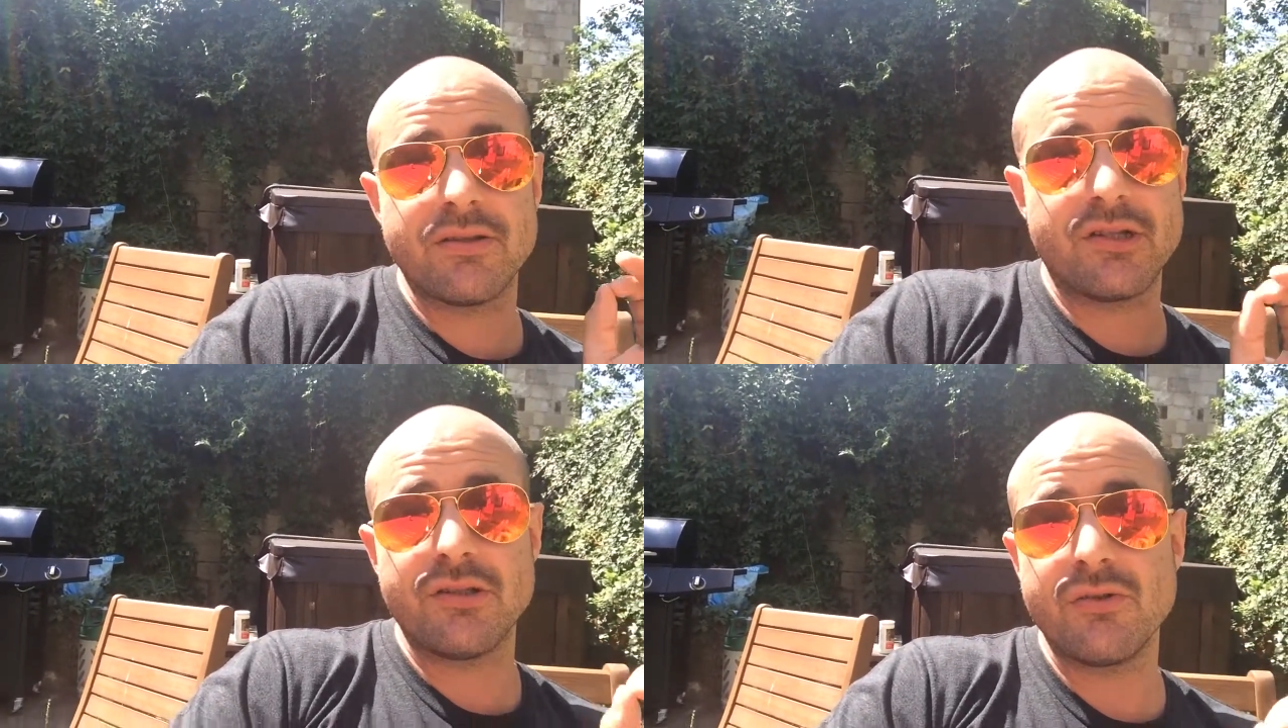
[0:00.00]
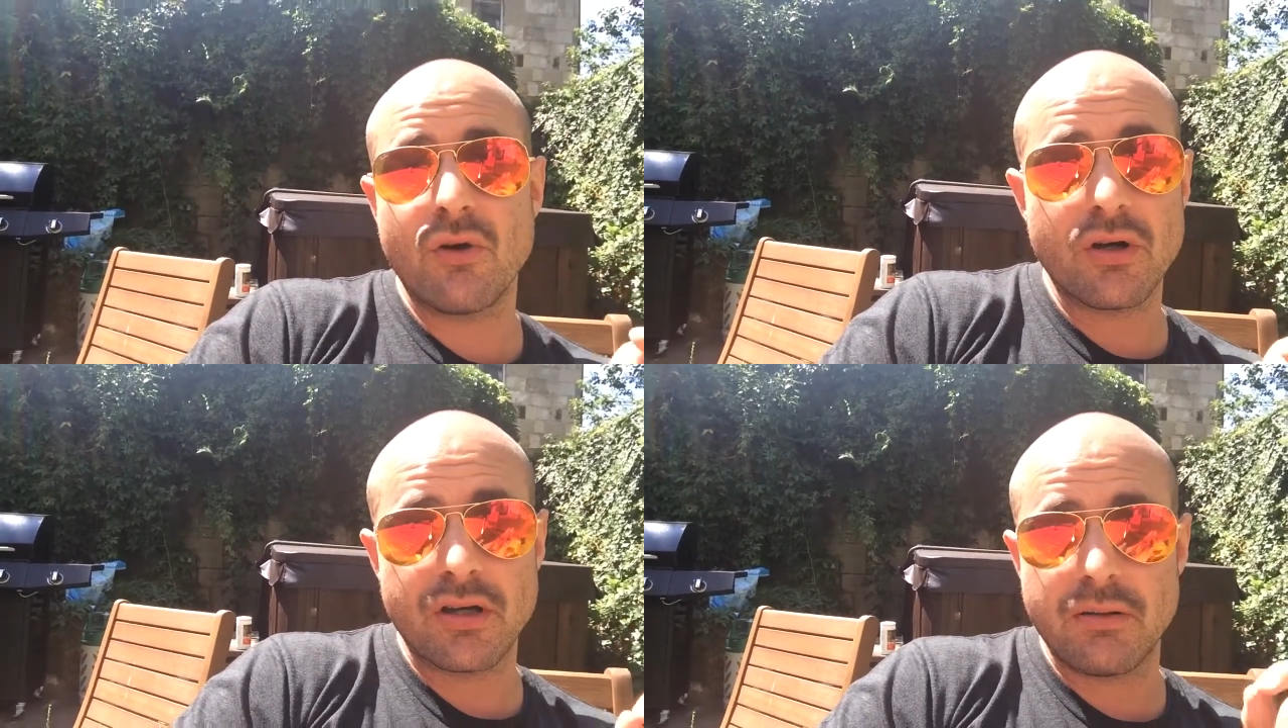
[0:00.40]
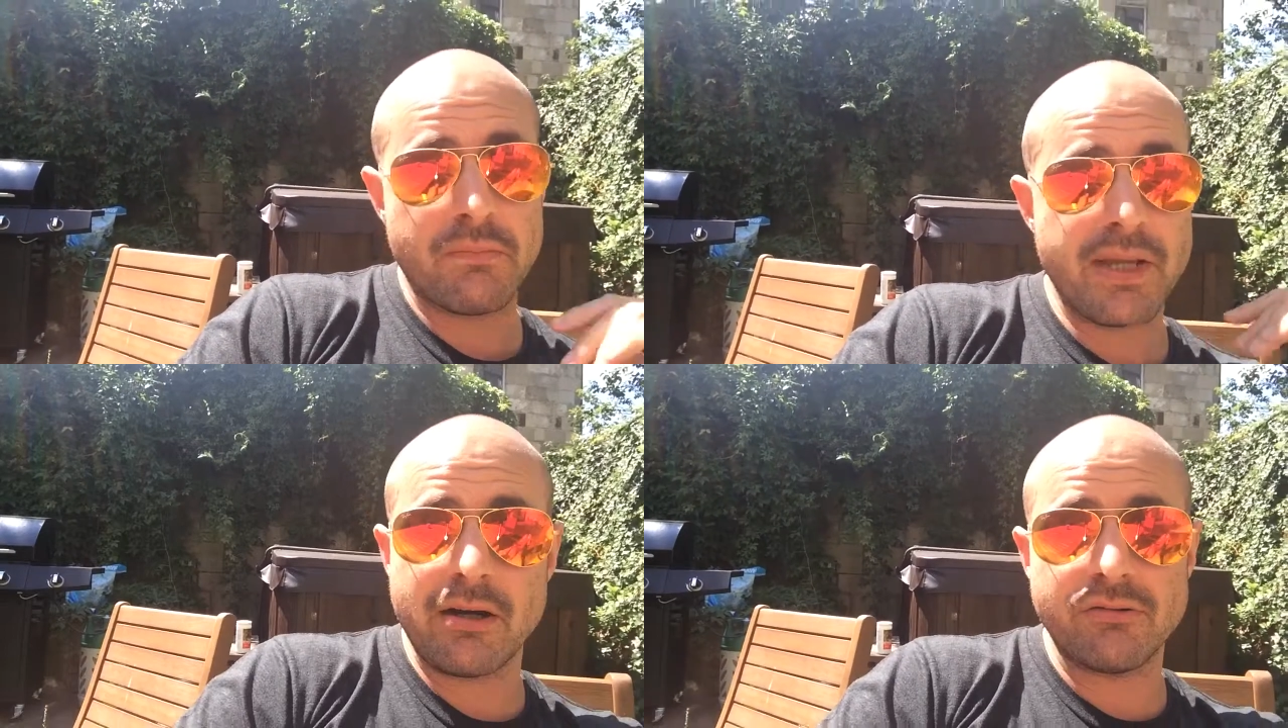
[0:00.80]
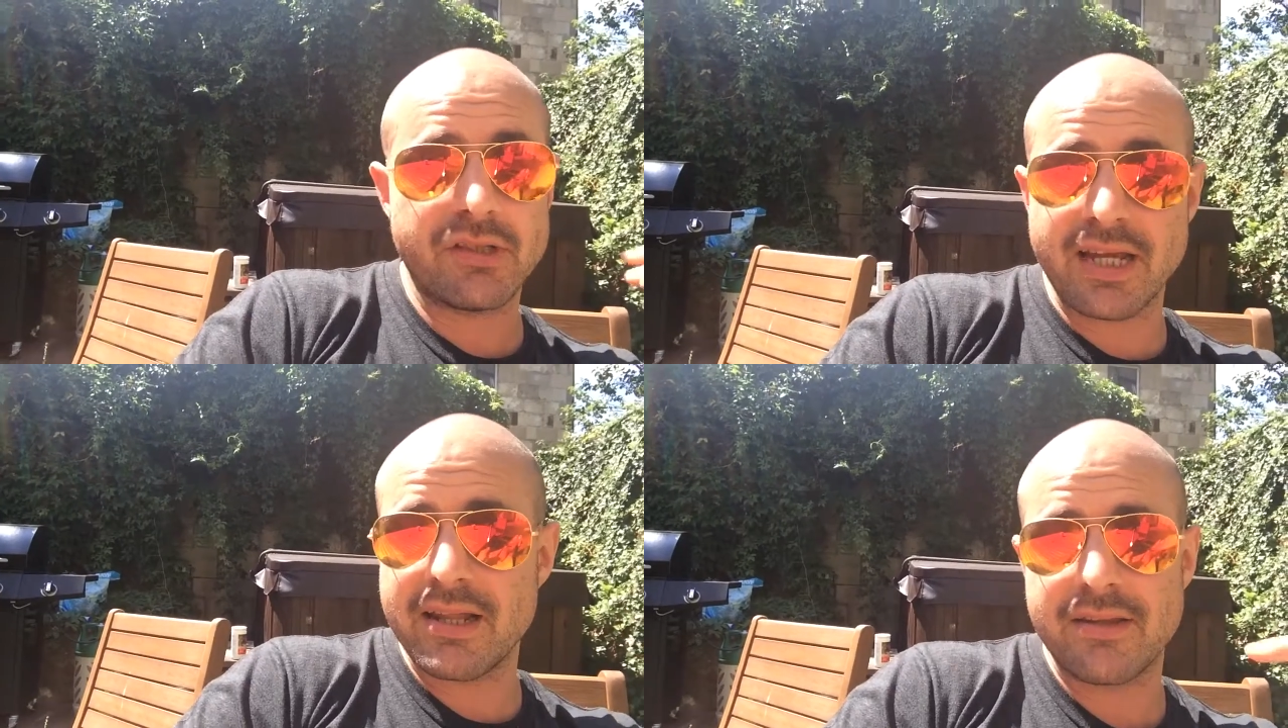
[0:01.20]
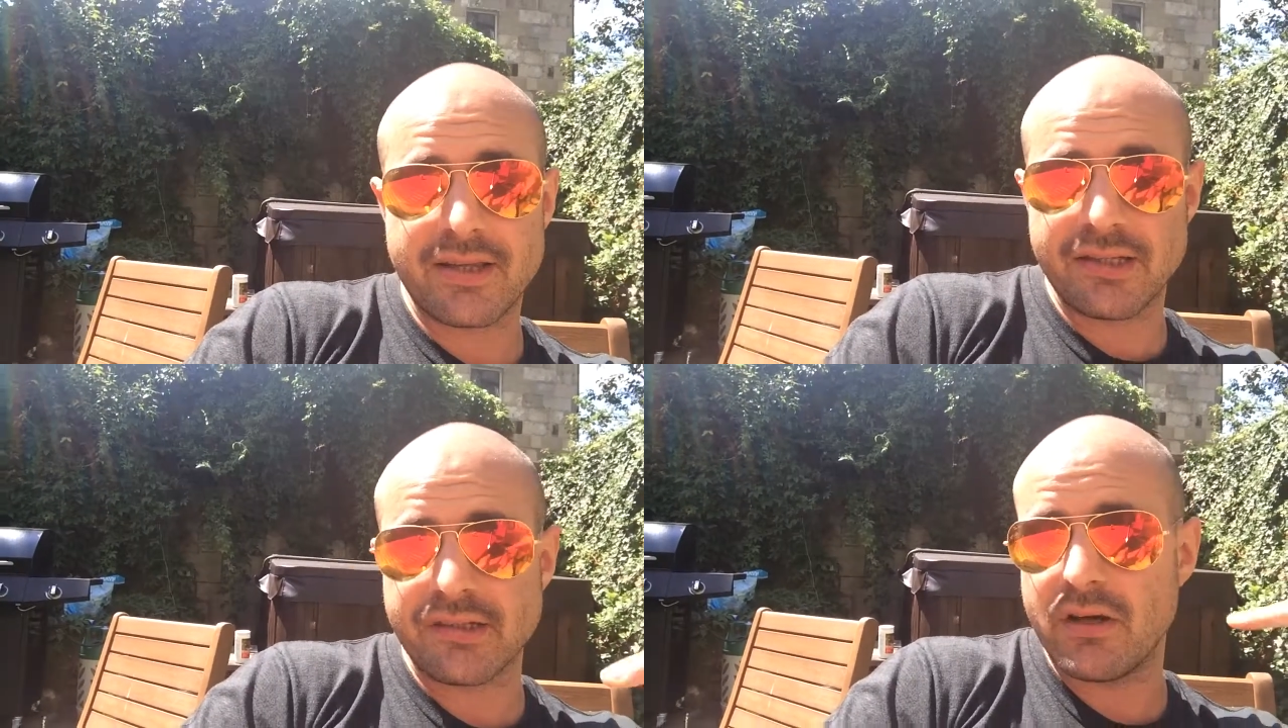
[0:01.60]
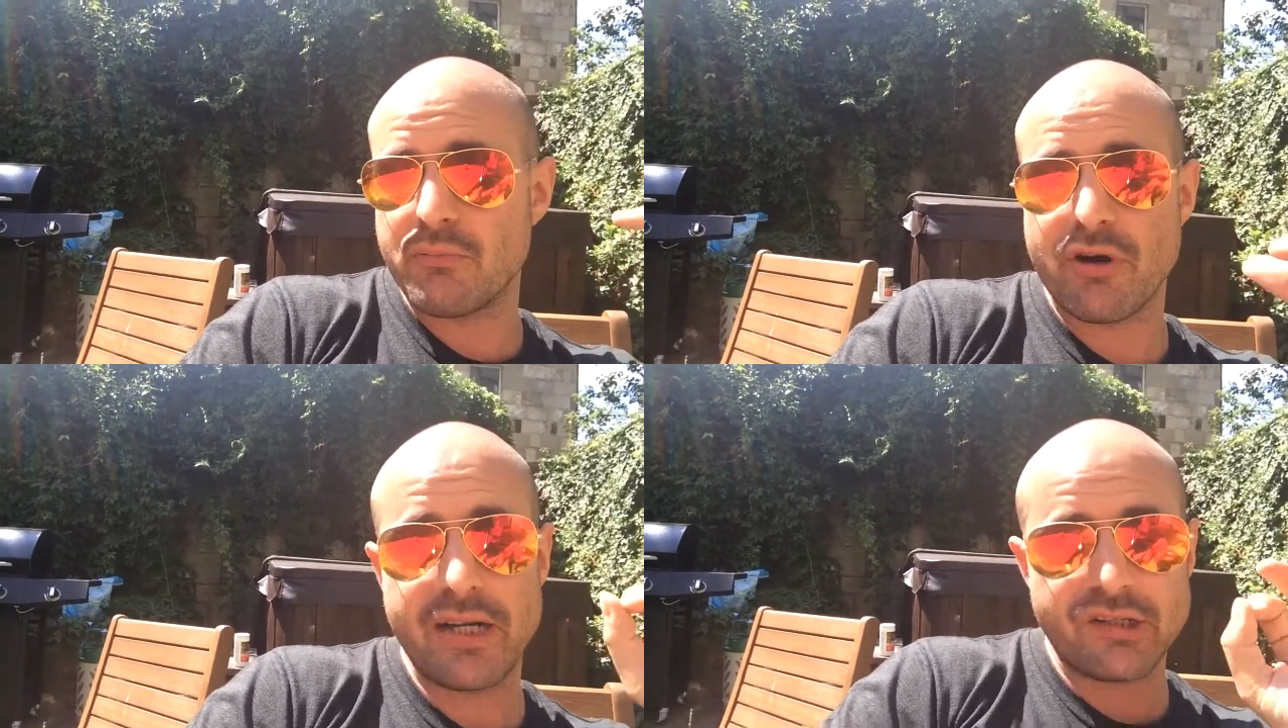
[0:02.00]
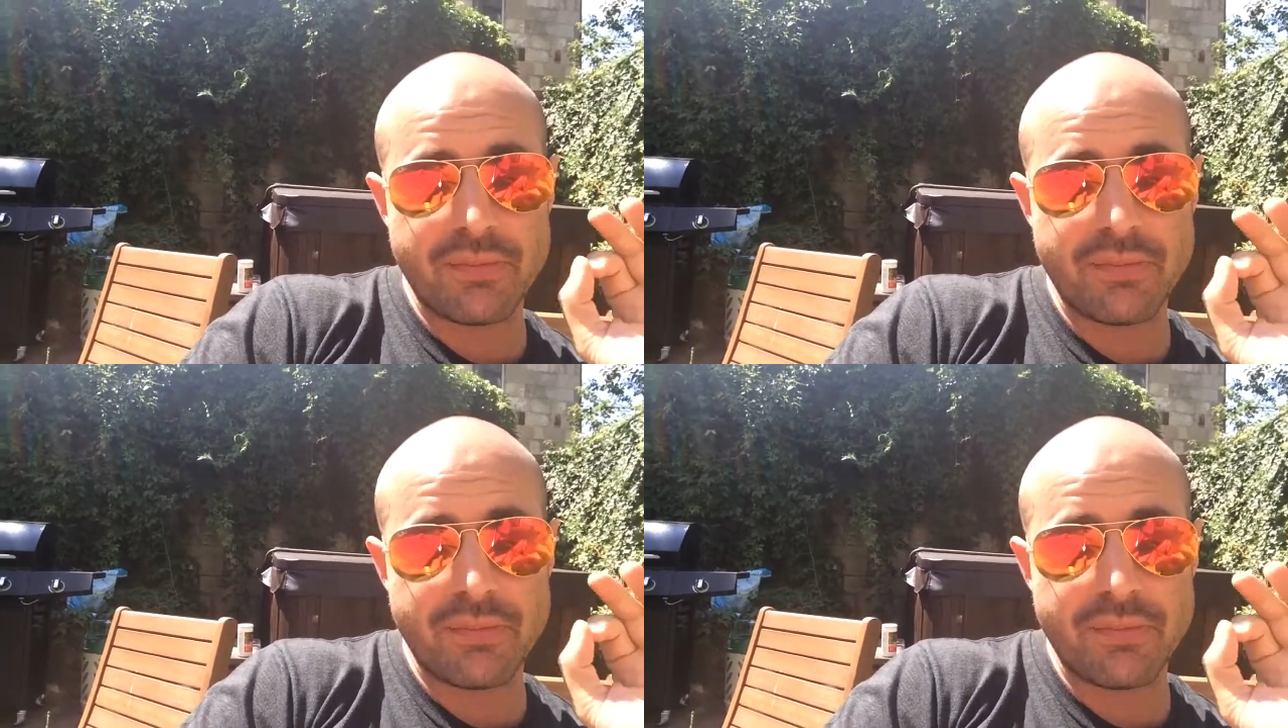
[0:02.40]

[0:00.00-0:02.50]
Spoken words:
she's not going to be able to get the things in her brain